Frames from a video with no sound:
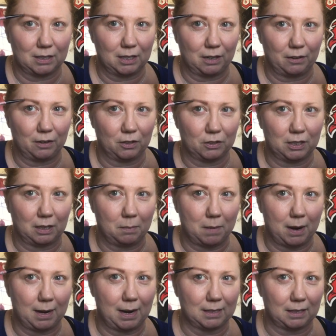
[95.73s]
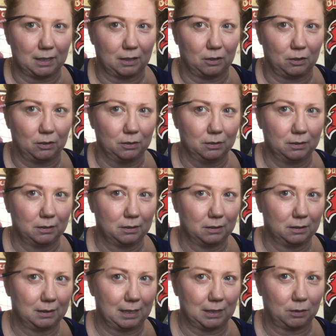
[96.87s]
See, you'll see mine has a little,
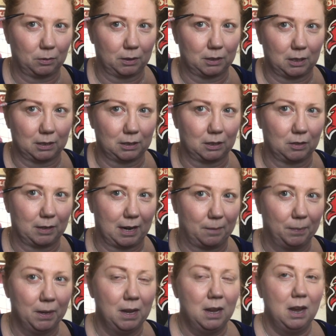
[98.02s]
that's where it starts to go down.